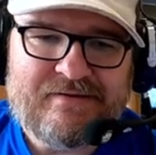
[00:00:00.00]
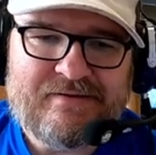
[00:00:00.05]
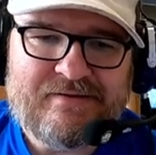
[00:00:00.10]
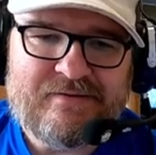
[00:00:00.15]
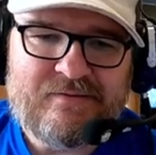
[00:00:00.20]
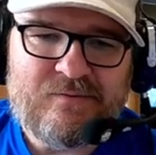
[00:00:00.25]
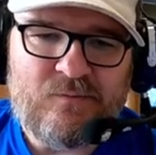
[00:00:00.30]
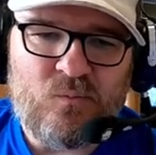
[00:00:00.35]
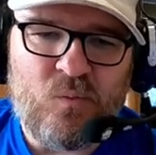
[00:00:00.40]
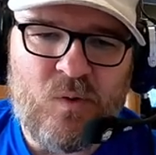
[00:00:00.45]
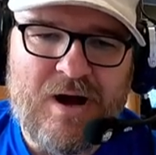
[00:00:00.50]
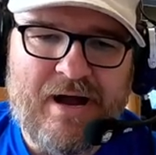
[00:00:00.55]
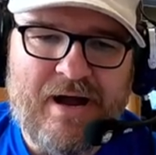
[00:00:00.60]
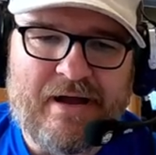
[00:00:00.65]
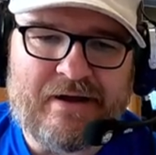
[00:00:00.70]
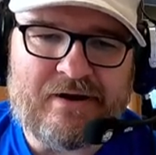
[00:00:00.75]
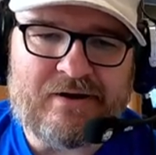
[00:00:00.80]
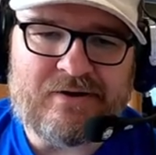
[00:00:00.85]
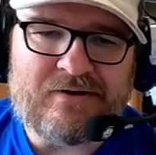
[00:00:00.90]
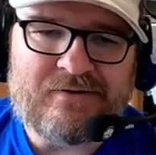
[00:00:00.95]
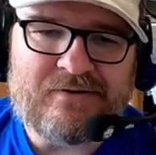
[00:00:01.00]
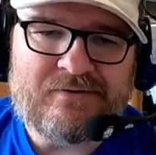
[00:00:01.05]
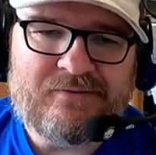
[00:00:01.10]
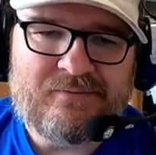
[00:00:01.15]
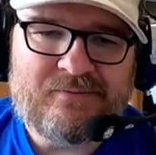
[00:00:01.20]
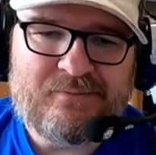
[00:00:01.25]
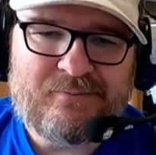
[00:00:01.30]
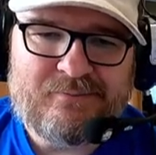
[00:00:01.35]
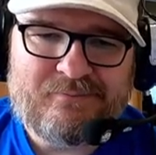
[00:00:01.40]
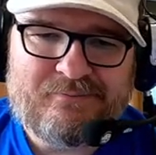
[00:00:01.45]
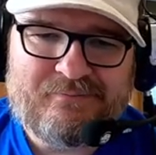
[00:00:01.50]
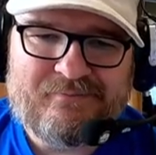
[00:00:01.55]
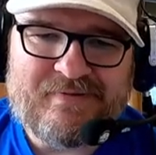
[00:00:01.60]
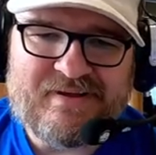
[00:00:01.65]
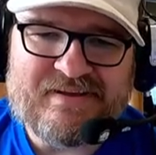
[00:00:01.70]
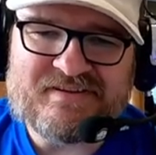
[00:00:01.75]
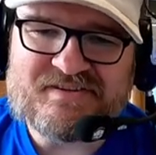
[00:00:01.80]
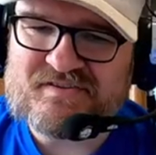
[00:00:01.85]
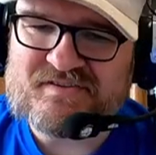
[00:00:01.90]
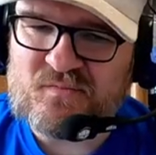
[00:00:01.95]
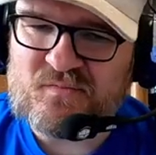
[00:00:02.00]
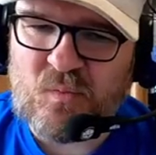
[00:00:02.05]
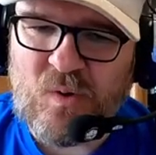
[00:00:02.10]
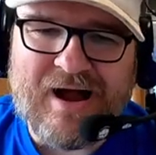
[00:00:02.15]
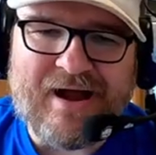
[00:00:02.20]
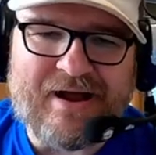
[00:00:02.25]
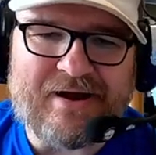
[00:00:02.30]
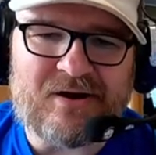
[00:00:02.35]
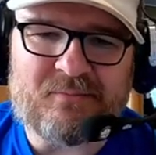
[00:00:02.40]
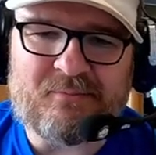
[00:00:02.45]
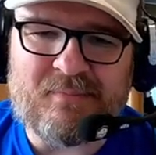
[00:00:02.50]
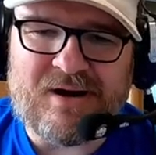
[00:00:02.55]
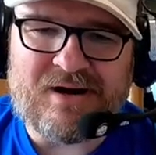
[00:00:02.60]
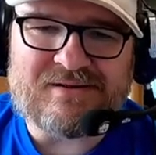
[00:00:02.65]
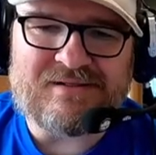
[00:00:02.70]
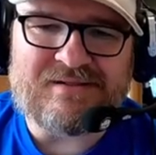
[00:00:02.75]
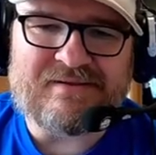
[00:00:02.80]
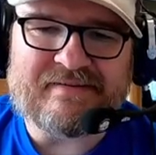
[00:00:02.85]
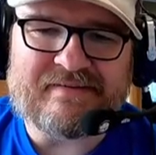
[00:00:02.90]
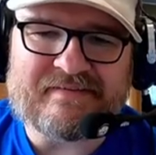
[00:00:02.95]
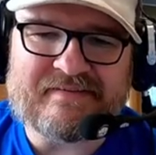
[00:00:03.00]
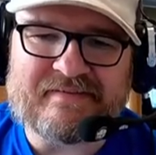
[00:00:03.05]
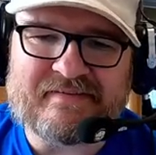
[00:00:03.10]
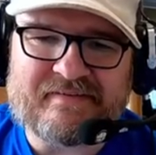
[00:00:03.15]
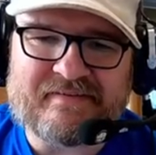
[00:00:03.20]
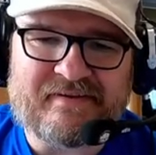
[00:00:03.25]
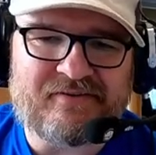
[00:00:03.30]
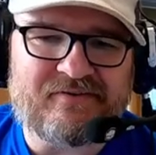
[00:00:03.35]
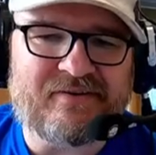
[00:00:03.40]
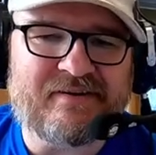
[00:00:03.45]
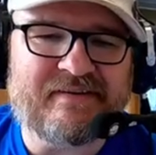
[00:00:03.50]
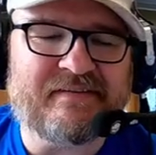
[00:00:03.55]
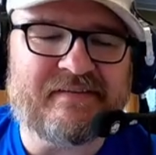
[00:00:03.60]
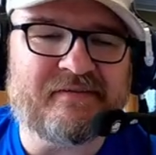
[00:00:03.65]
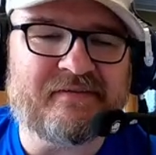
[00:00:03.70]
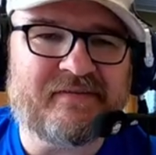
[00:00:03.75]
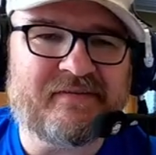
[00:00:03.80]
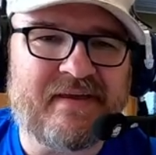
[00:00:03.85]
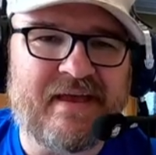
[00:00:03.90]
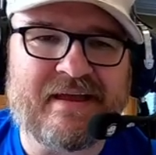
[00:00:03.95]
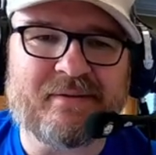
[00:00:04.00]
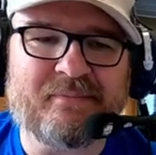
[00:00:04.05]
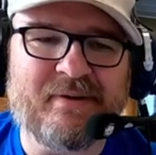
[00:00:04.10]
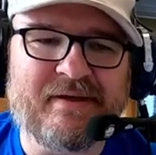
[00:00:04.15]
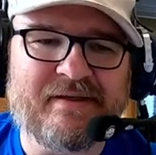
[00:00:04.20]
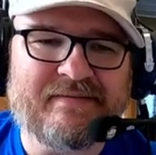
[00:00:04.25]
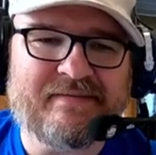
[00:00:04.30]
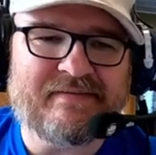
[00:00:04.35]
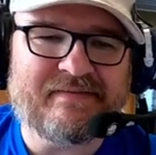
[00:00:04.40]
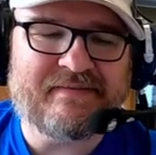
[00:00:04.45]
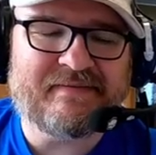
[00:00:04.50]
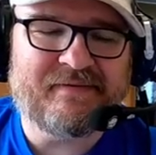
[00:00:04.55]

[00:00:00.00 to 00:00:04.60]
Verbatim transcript: Wire, it's just wire modeled as a series of segments.